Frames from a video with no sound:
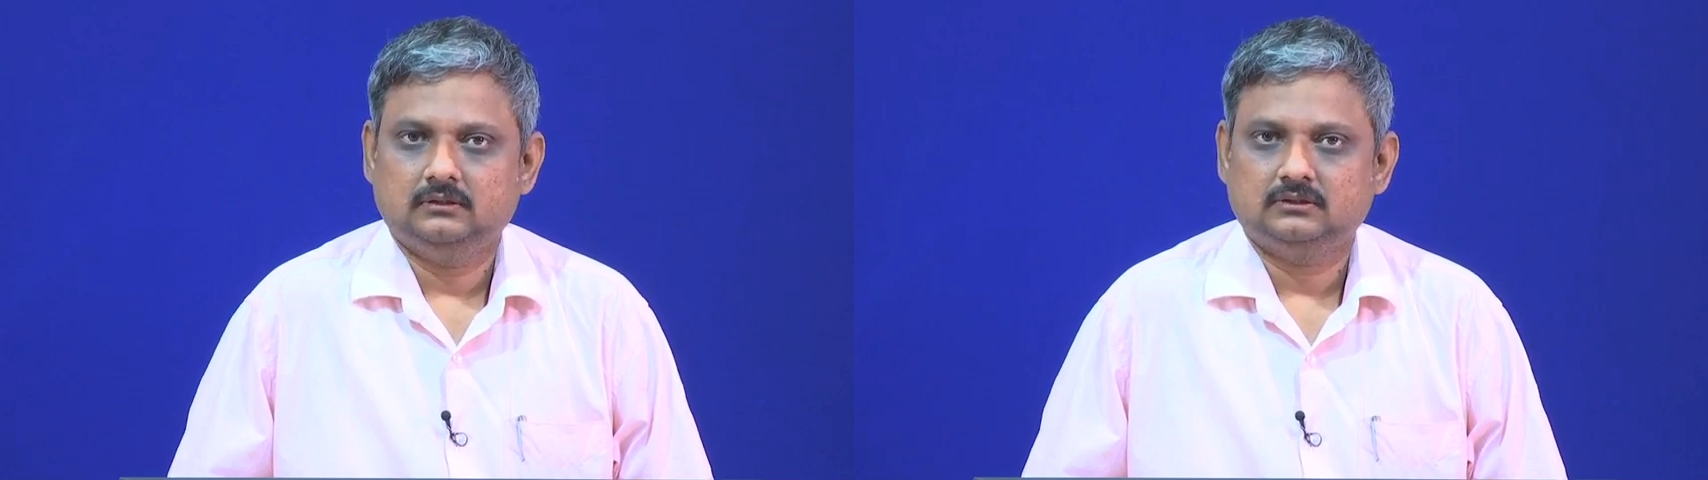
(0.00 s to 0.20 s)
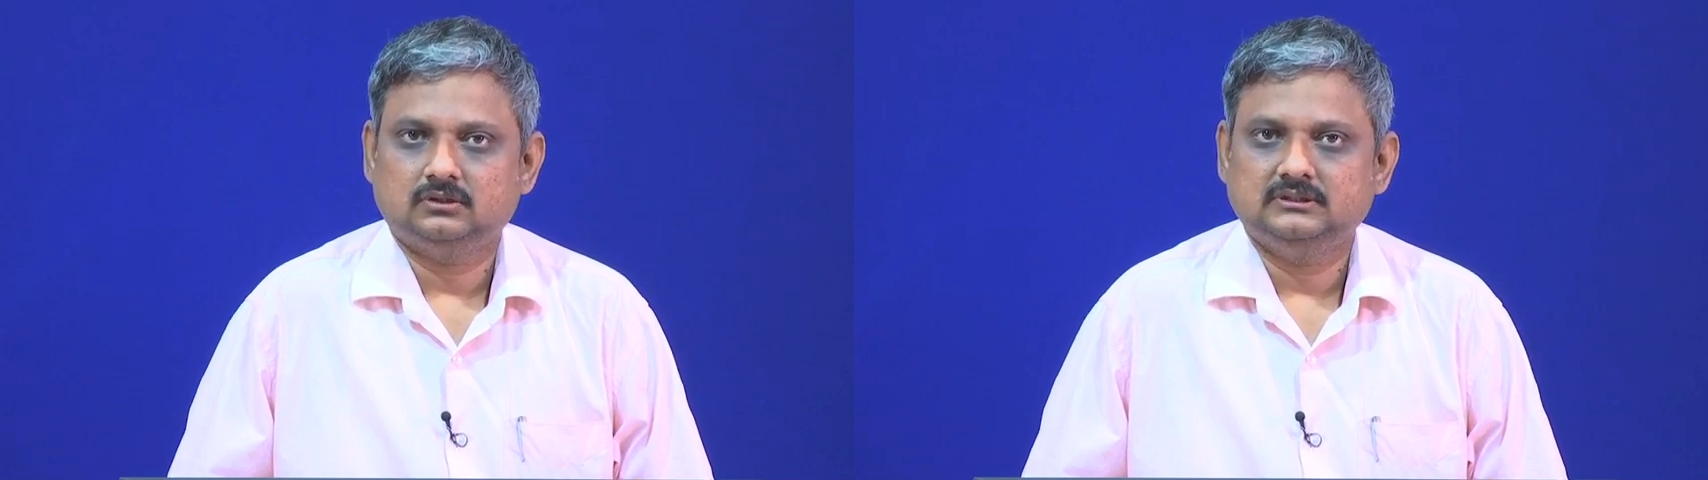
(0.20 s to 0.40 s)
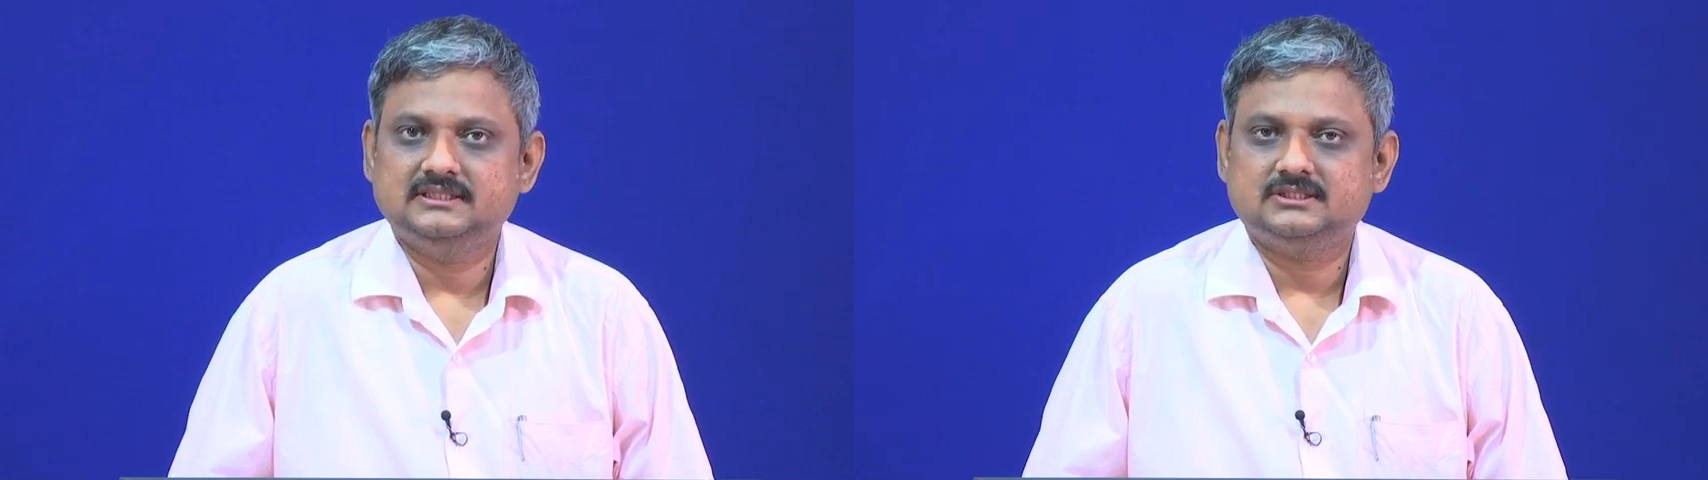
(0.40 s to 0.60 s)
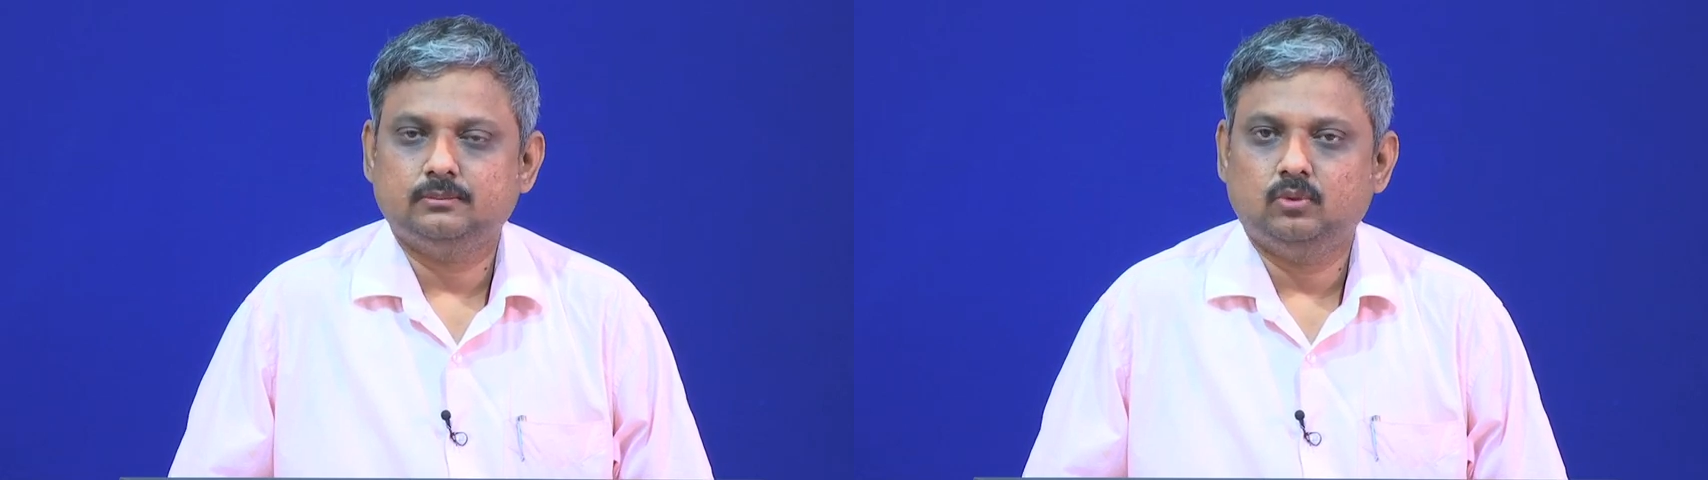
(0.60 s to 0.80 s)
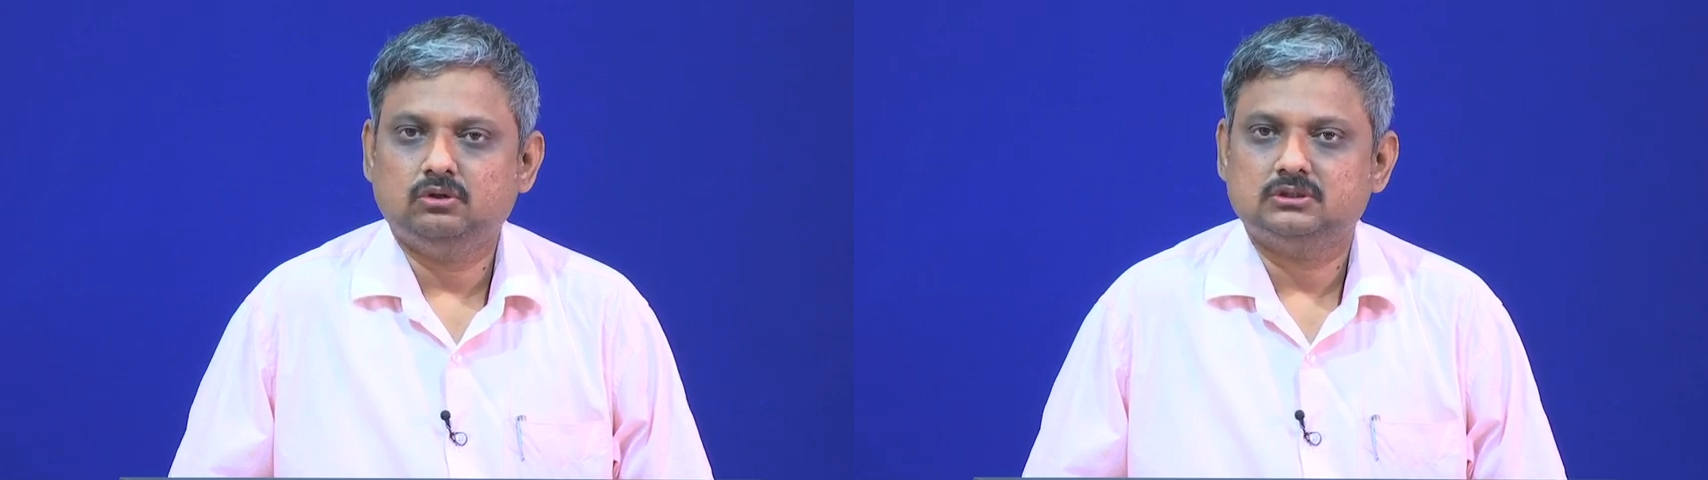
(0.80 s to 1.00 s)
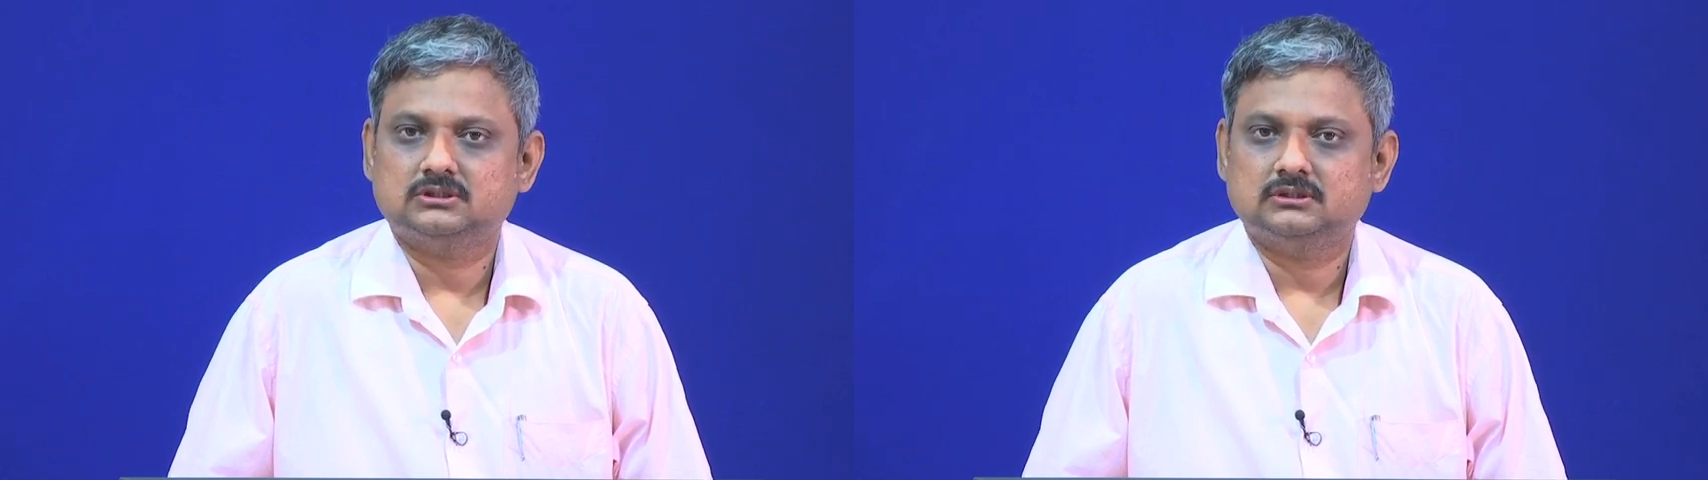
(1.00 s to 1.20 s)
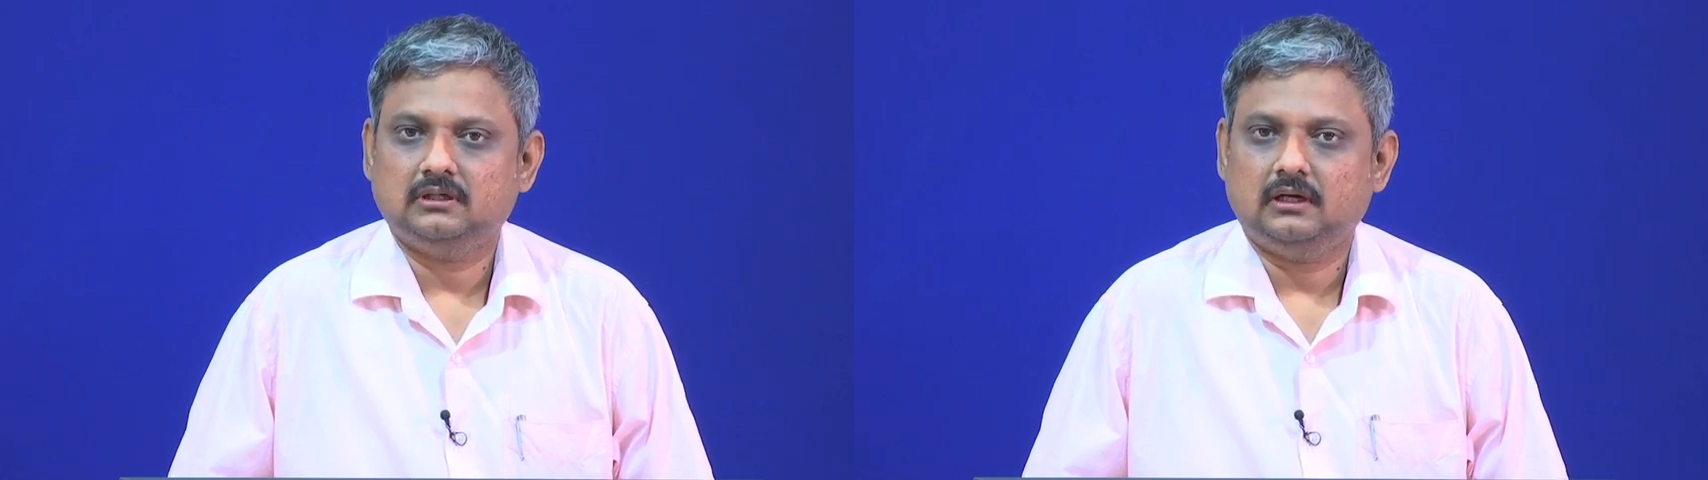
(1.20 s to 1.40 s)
So, these two books